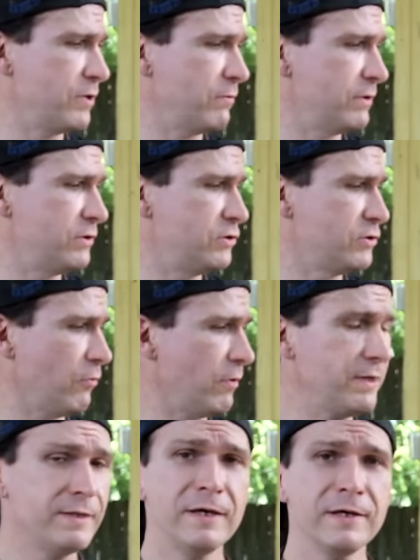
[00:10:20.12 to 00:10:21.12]
you
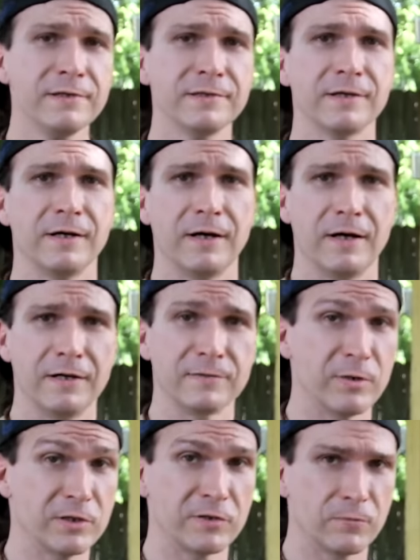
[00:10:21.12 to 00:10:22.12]
enjoyed this uh, as
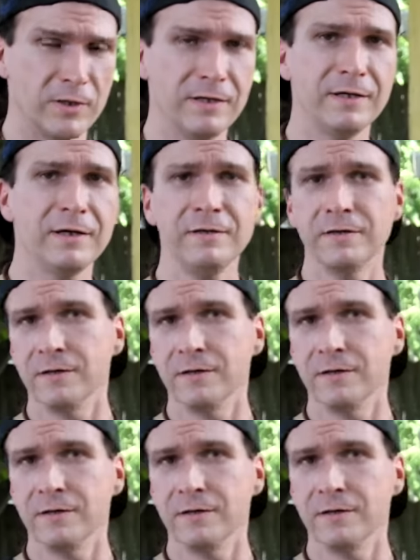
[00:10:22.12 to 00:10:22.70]
much as we did.